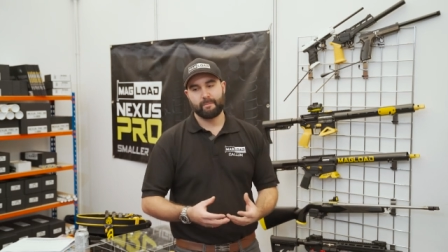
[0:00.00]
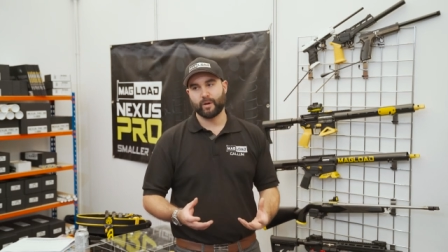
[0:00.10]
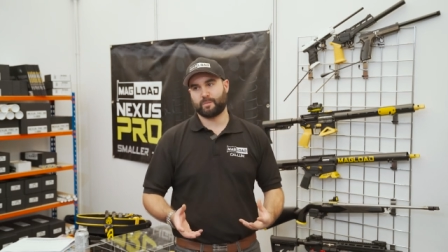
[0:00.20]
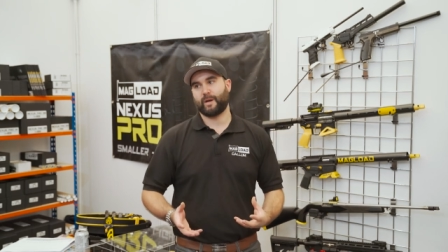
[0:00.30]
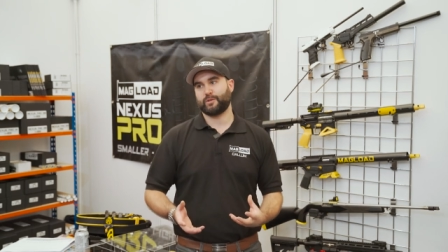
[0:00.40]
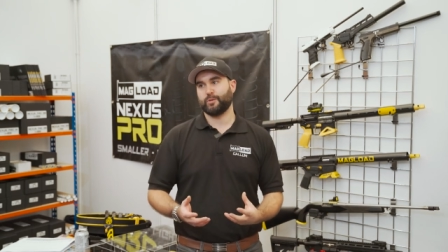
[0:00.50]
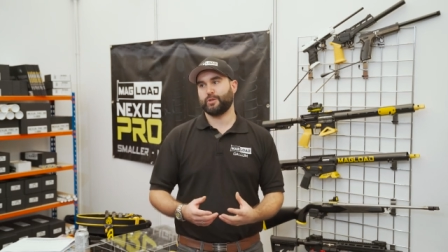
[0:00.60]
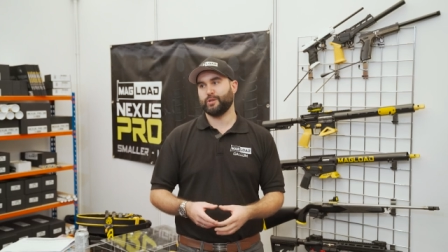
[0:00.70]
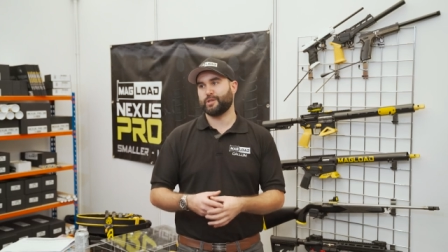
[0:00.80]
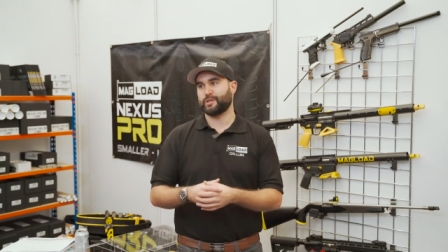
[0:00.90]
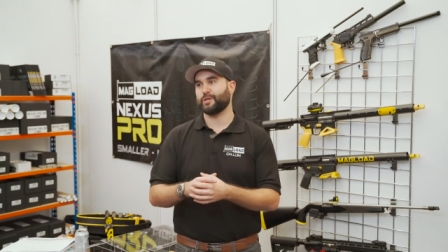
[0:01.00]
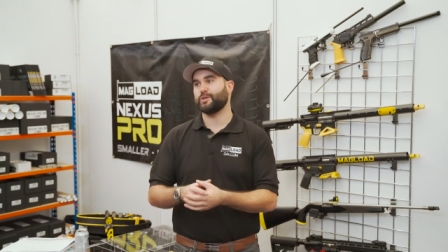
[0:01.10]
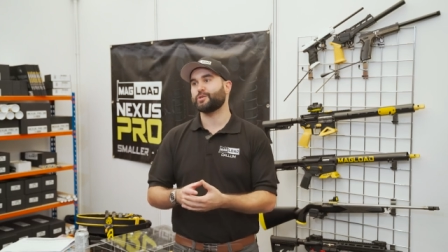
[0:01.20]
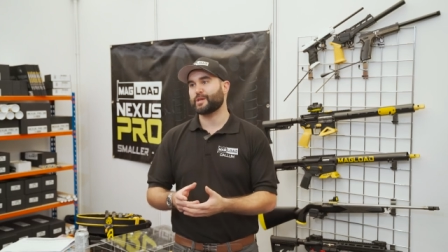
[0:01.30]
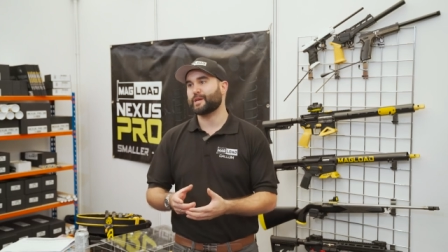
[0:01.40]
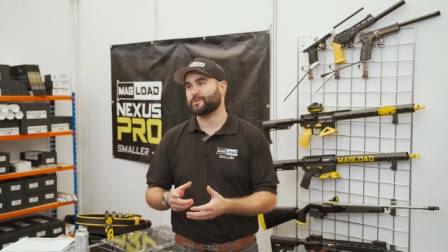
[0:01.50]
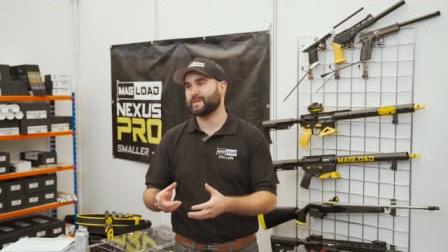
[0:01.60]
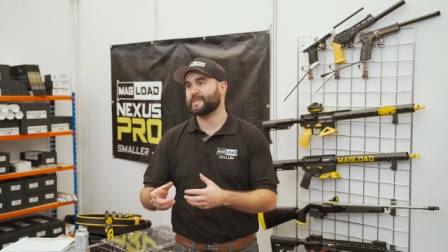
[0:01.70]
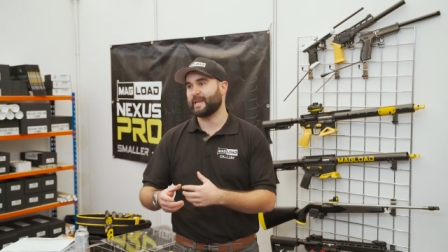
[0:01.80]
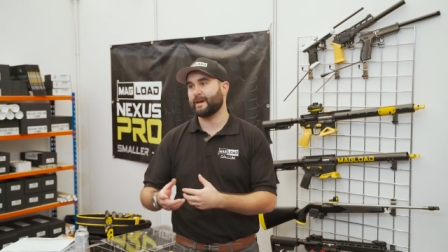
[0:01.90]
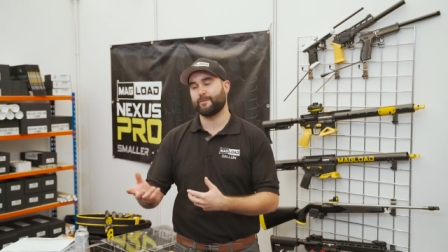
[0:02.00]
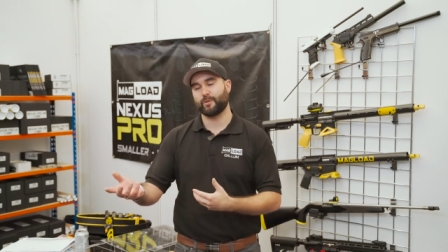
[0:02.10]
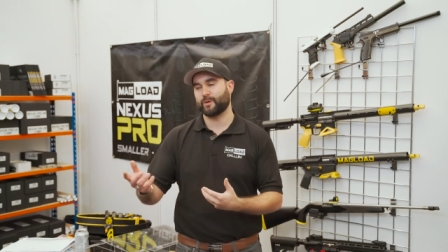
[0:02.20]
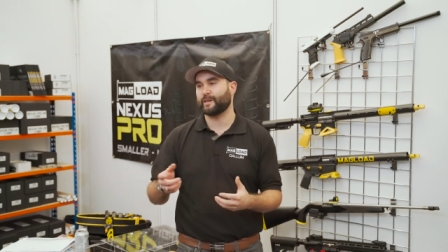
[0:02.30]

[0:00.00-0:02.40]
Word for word: most practical shooters are used to that twenty eleven or